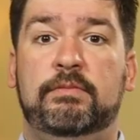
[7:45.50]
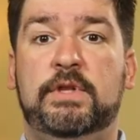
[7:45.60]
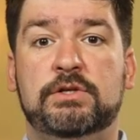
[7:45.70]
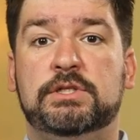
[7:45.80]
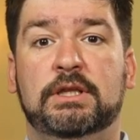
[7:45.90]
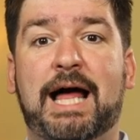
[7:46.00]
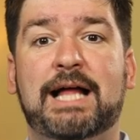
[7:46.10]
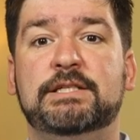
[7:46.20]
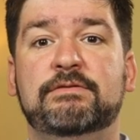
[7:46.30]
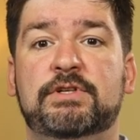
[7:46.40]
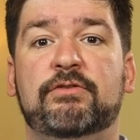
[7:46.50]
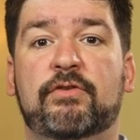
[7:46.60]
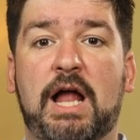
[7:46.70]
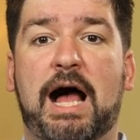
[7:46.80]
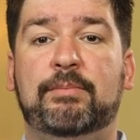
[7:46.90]
There's lots of
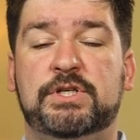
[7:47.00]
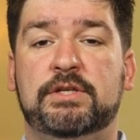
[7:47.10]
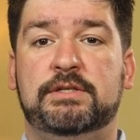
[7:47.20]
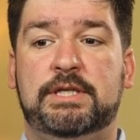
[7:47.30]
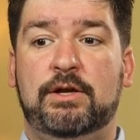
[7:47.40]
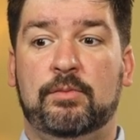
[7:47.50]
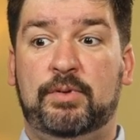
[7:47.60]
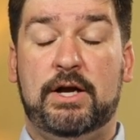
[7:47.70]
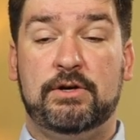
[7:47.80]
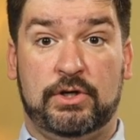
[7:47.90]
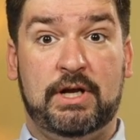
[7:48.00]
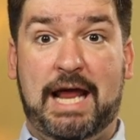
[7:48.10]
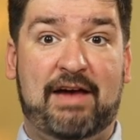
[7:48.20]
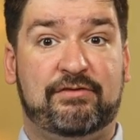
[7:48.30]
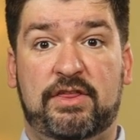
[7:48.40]
different options that your players are going
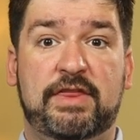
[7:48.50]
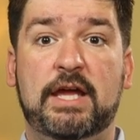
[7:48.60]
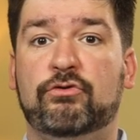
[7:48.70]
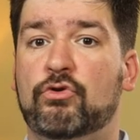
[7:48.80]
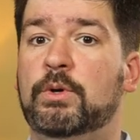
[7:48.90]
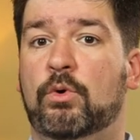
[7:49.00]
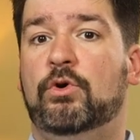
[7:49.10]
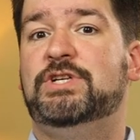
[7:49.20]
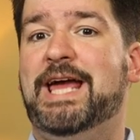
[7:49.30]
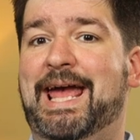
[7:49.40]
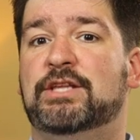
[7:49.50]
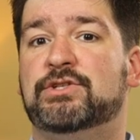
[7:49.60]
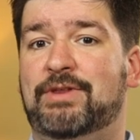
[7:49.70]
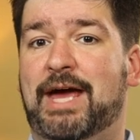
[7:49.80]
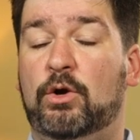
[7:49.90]
to have to think through in order to
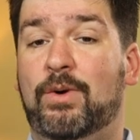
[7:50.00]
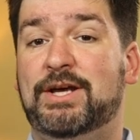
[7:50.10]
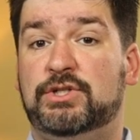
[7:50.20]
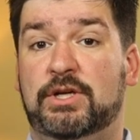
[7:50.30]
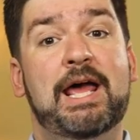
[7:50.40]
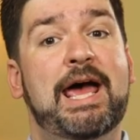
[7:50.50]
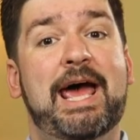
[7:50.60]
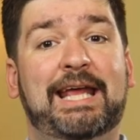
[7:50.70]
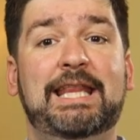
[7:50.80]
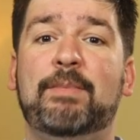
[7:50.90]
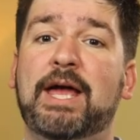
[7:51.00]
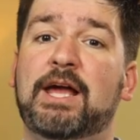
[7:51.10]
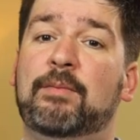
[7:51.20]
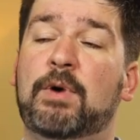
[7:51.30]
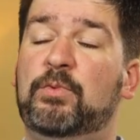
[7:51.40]
answer that question. And they might
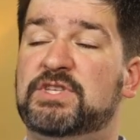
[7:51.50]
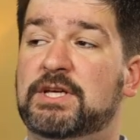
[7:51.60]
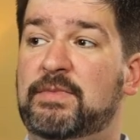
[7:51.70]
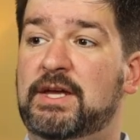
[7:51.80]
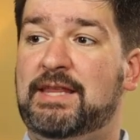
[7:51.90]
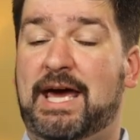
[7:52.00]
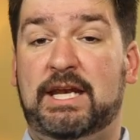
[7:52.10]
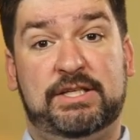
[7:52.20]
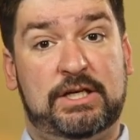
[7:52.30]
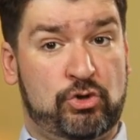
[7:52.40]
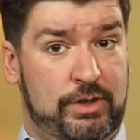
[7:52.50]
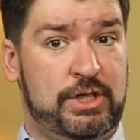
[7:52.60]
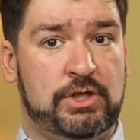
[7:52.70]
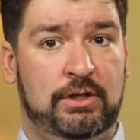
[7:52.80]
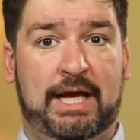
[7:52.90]
come up with something that is a
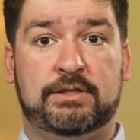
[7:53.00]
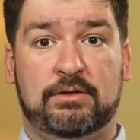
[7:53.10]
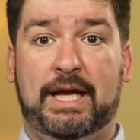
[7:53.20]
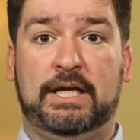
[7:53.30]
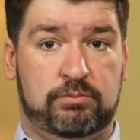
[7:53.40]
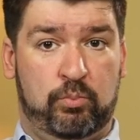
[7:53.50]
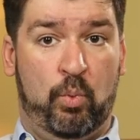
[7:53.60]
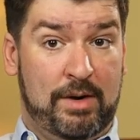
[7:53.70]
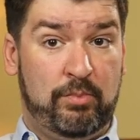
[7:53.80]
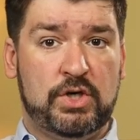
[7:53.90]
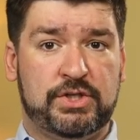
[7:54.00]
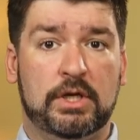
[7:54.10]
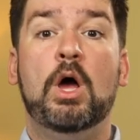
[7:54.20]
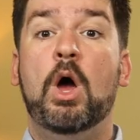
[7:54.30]
traditional answer, like it's one person,